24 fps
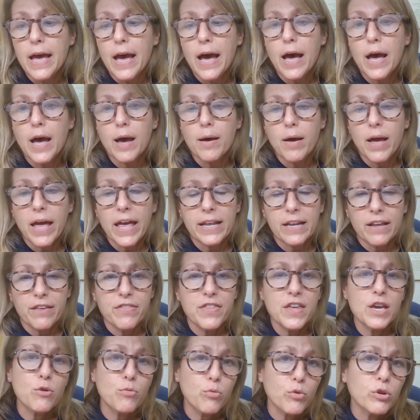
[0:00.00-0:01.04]
And I
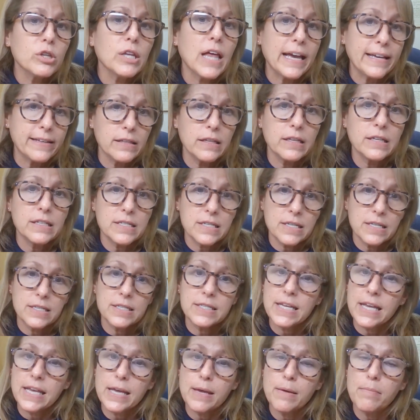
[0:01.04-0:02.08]
think we're likely to
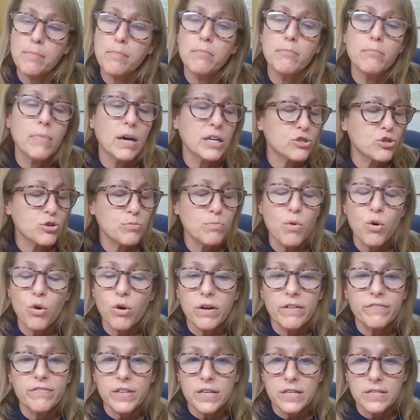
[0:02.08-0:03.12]
see much more
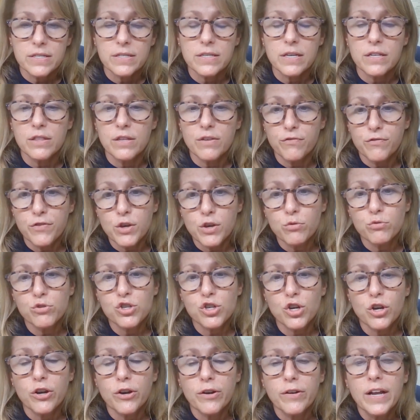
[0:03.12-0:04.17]
of this in the
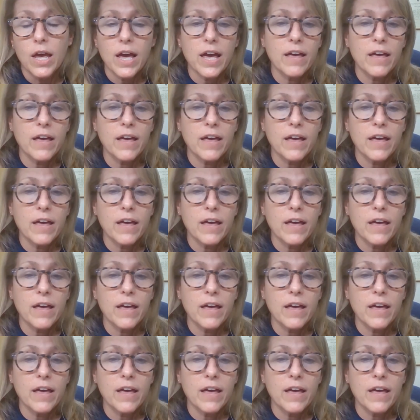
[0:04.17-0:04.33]
future.